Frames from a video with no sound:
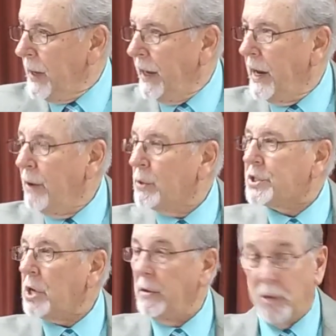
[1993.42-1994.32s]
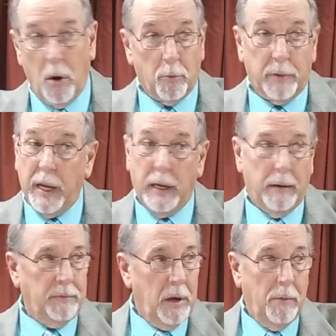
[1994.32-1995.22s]
And he was, don't get,
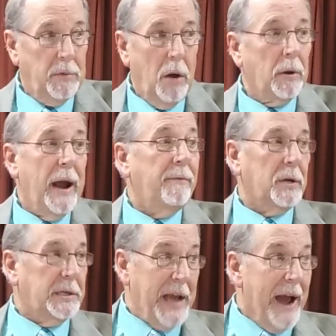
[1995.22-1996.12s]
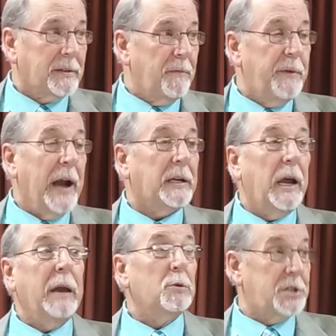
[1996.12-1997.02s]
don't ever doubt the fact
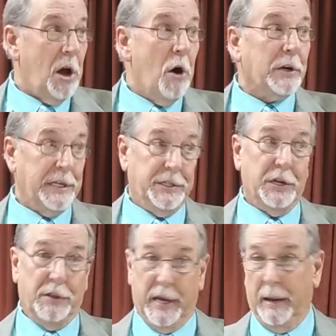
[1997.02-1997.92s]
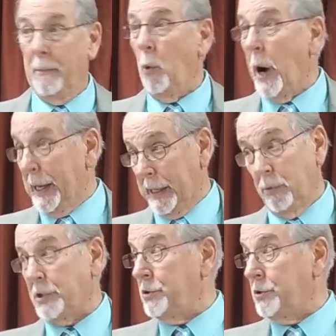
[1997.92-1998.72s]
that he was talking to them while he was